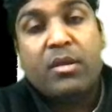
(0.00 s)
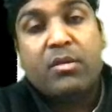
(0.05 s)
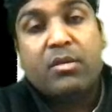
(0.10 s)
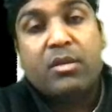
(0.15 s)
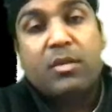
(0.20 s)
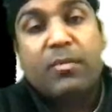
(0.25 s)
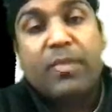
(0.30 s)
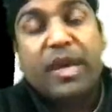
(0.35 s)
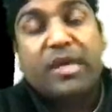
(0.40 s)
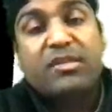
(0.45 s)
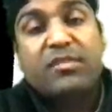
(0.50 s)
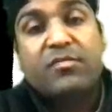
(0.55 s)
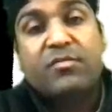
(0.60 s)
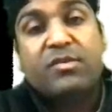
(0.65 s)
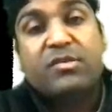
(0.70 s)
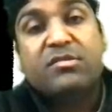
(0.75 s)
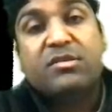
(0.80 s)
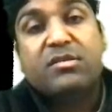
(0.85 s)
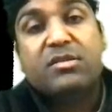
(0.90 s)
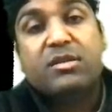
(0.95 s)
The passage
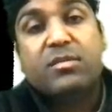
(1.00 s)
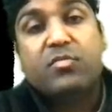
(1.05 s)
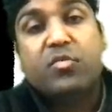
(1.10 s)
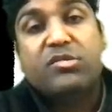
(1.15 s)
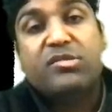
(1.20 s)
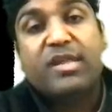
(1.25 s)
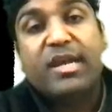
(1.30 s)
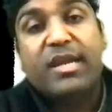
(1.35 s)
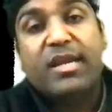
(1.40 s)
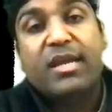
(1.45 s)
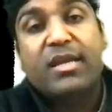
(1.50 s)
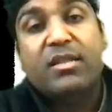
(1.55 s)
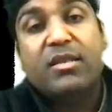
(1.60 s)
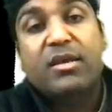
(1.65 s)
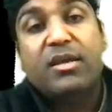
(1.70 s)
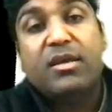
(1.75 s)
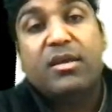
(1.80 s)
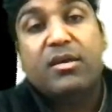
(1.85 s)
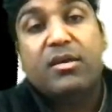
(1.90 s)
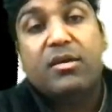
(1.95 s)
was written most likely in
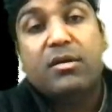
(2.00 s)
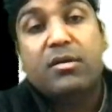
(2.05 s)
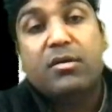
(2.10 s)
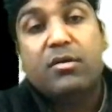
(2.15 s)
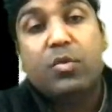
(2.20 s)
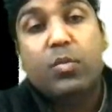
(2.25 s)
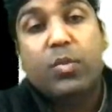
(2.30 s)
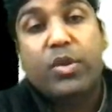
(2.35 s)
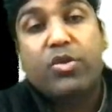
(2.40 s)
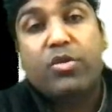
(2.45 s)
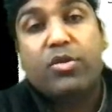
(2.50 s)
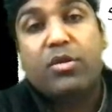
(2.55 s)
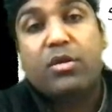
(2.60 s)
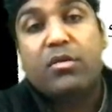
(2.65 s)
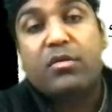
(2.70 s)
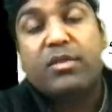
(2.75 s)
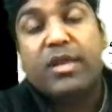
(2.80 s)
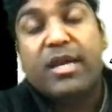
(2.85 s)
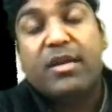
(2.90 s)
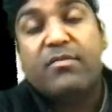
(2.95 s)
the year, which year?
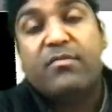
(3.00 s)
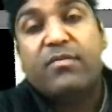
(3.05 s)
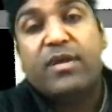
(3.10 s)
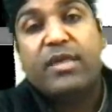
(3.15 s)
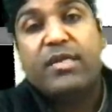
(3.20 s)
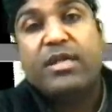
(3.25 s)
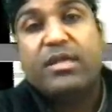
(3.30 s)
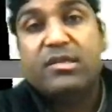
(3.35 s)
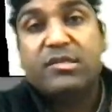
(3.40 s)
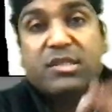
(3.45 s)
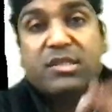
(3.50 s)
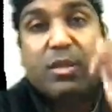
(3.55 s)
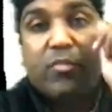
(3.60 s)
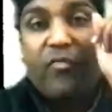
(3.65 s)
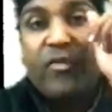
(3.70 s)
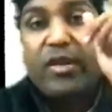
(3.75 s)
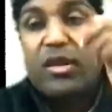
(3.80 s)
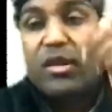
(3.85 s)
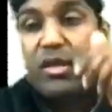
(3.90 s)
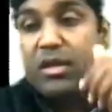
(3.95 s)
That I think
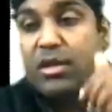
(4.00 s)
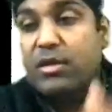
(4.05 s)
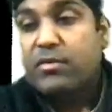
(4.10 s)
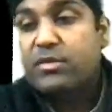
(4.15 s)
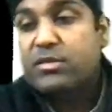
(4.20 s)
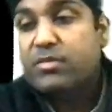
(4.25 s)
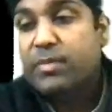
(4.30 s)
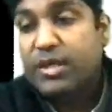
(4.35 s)
somewhere a year was